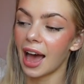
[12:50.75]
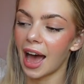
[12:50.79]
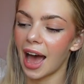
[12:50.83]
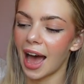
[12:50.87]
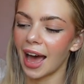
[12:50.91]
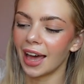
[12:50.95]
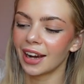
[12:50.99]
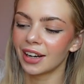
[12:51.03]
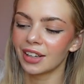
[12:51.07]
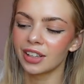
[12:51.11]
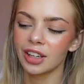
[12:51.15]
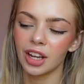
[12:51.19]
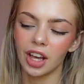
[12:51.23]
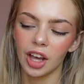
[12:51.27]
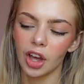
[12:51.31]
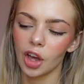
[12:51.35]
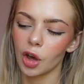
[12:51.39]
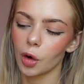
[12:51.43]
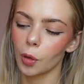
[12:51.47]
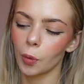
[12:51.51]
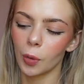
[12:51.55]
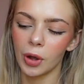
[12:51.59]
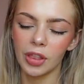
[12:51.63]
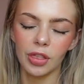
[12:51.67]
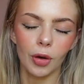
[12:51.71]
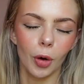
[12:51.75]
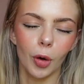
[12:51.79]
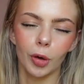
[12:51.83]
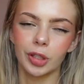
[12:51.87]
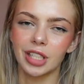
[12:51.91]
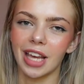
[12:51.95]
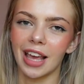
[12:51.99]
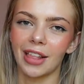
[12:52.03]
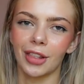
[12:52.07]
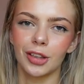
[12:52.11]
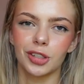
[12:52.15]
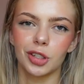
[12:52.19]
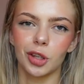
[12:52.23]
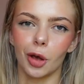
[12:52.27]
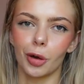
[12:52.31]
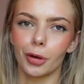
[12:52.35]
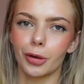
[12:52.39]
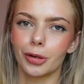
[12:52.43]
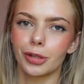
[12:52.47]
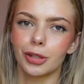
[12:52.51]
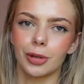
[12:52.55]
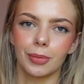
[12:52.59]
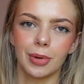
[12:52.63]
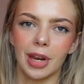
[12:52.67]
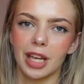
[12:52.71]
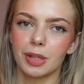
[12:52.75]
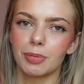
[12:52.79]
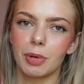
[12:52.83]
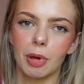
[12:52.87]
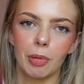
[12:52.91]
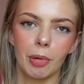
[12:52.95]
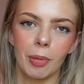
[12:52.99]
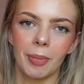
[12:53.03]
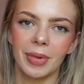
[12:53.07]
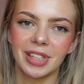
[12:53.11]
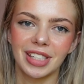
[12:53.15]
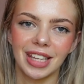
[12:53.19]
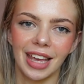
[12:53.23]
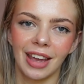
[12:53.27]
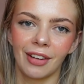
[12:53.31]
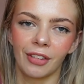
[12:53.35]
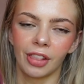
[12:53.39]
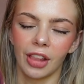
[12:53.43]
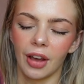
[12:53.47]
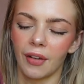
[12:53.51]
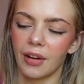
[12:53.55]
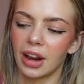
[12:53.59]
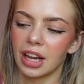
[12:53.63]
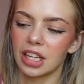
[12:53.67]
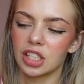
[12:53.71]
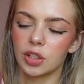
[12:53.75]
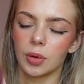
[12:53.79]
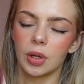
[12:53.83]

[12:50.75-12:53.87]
And with all Taylor's songs, sometimes people mishear lyrics,